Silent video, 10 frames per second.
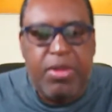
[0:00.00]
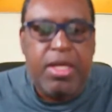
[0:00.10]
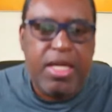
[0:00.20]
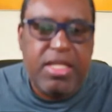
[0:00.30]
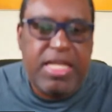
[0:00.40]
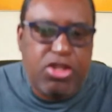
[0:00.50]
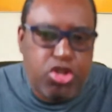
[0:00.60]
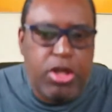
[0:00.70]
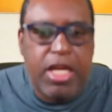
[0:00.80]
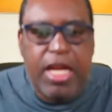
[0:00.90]
is that
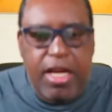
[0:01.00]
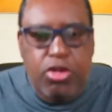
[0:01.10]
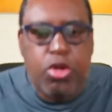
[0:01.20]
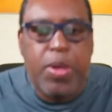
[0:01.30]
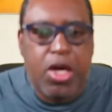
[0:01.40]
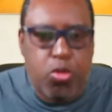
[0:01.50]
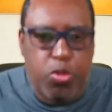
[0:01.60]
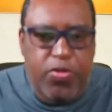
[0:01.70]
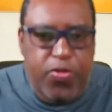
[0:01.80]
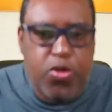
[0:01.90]
Trinidad and Tobago
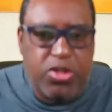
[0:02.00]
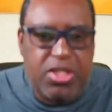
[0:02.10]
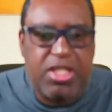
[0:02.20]
Red Force,